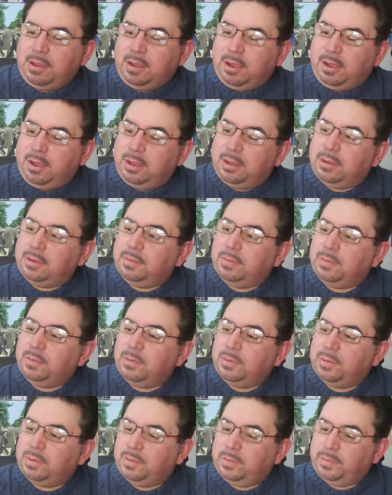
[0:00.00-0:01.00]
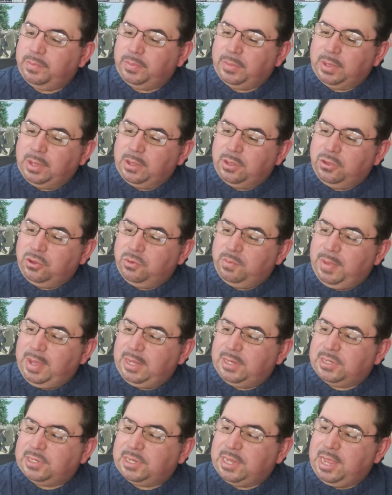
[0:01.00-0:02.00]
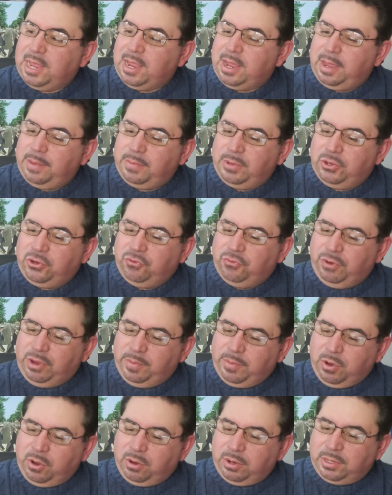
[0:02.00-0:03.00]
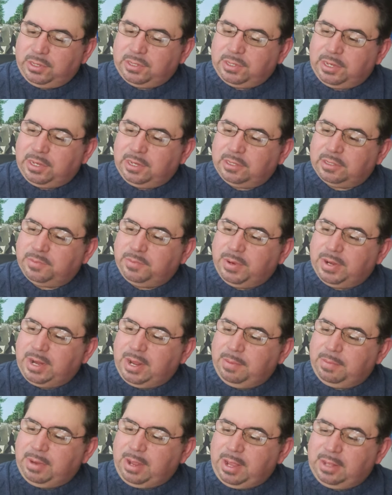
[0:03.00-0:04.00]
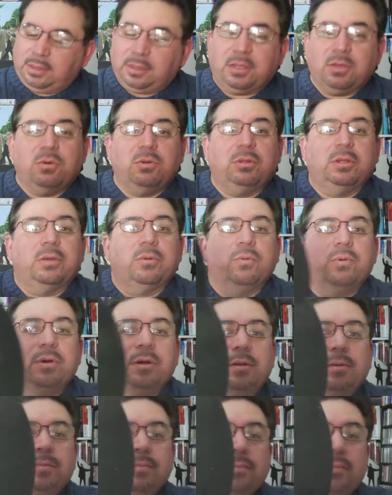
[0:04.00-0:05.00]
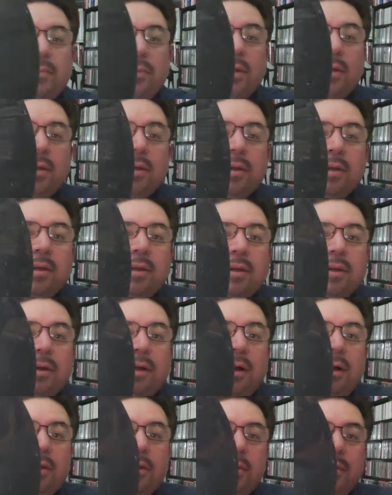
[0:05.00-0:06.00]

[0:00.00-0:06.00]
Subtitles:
You may say I'm a dreamer, it says, but I'm not the only one on